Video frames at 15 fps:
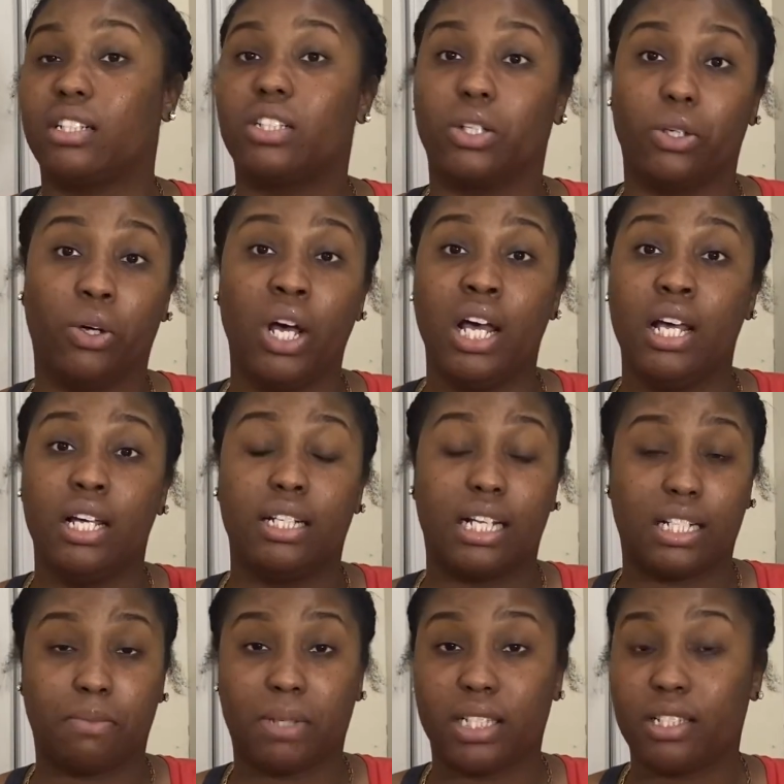So
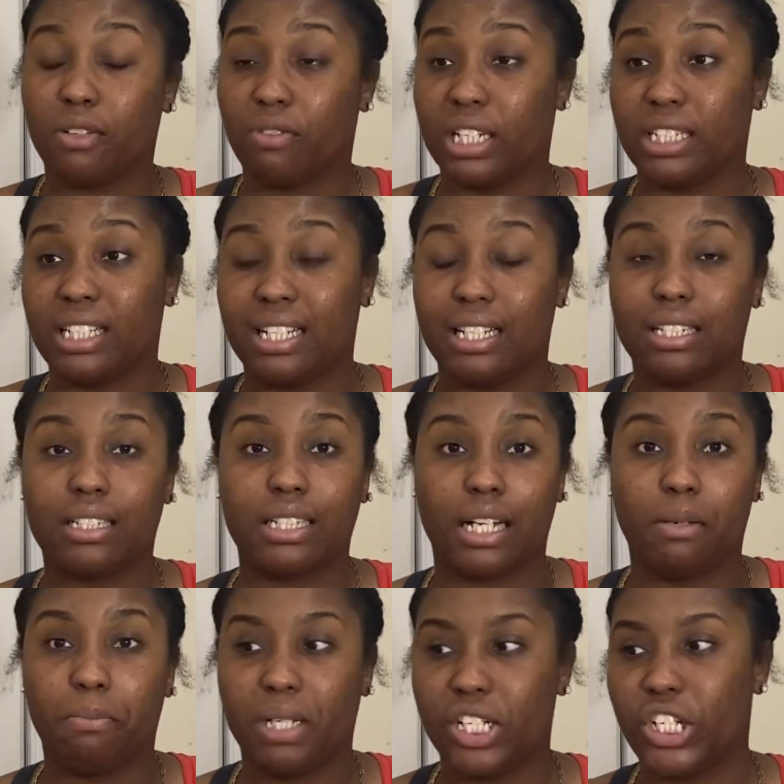that's my tip right there. Set a
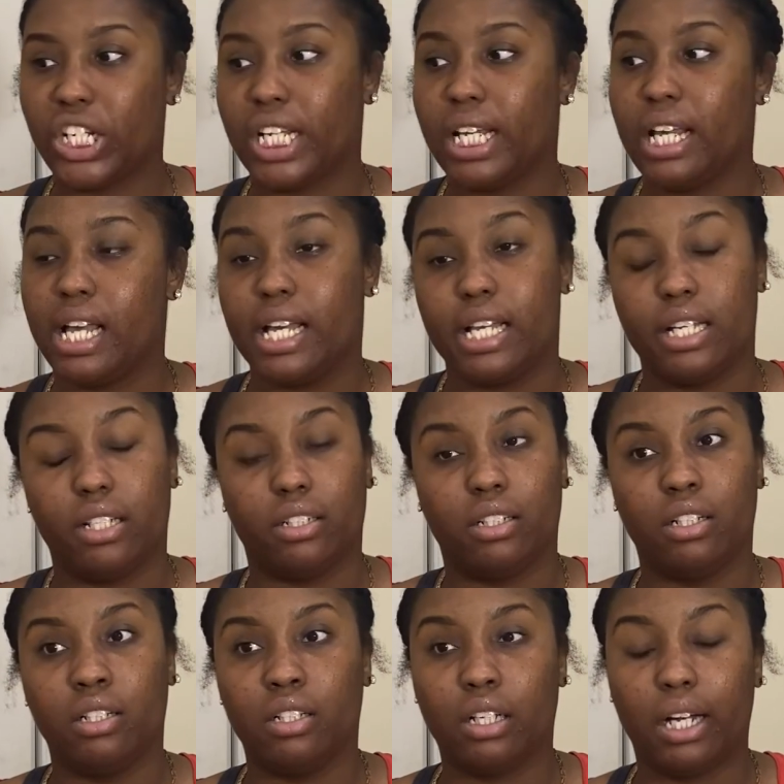budget and
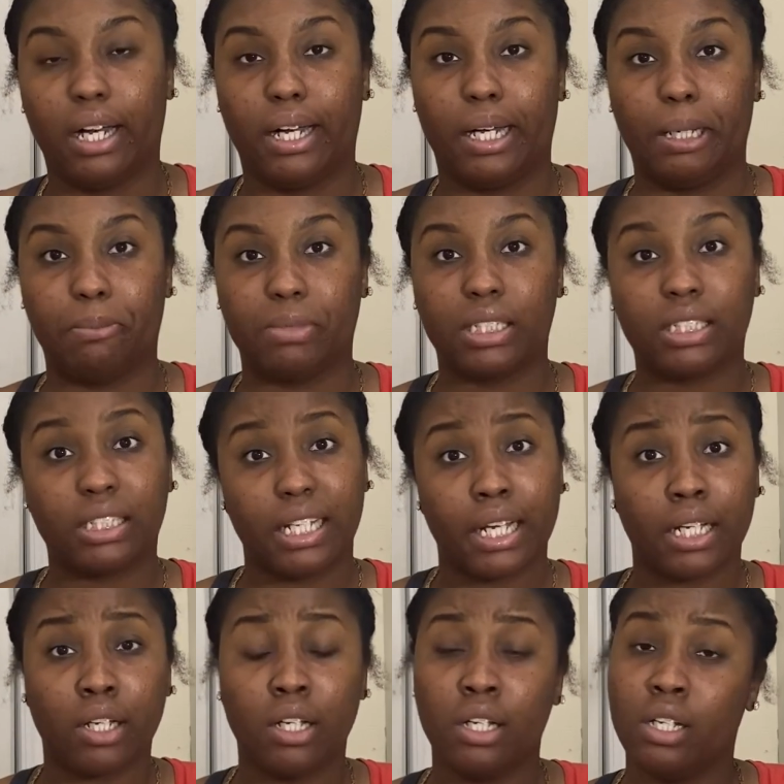
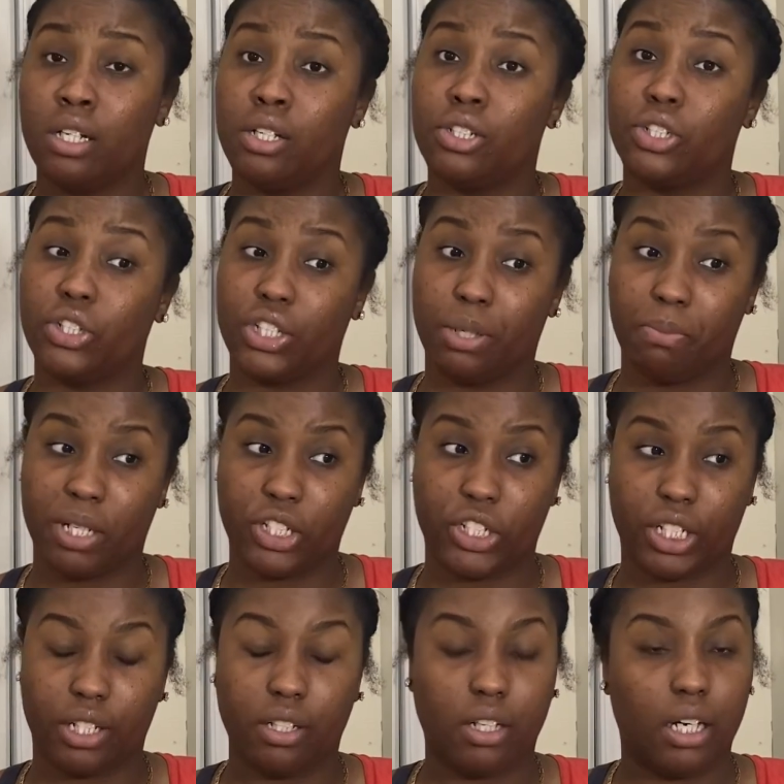stick to your budget.